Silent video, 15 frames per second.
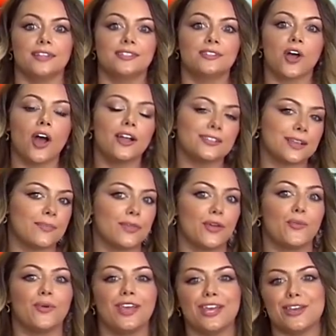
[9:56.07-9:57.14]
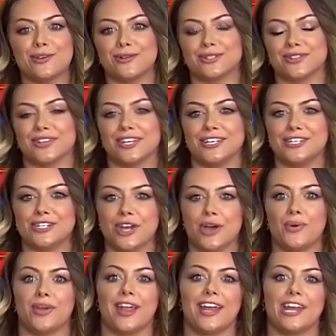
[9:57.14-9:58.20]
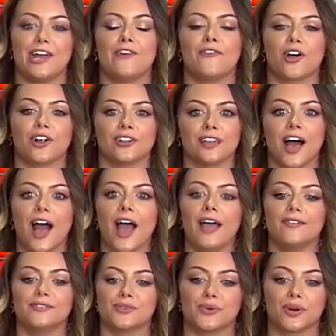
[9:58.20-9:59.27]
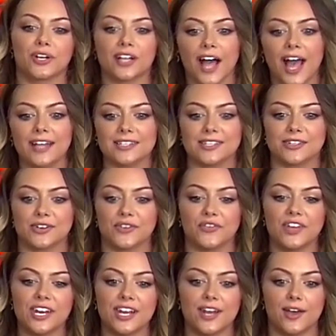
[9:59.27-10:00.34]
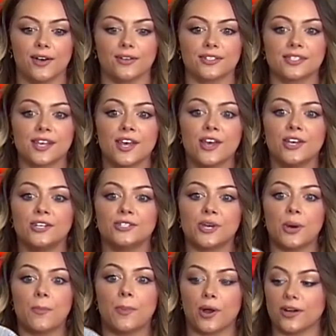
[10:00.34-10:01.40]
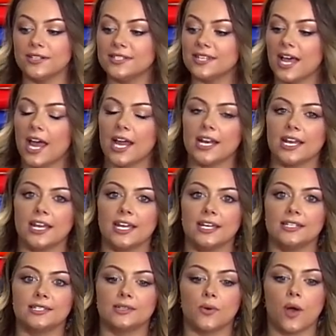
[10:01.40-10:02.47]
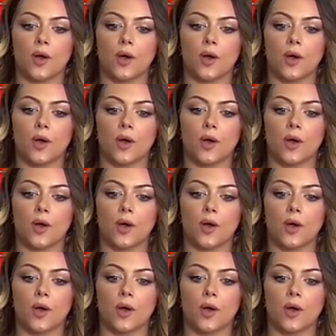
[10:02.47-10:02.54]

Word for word: it's not something we usually show in any of our lives or classes or videos. So Burnside is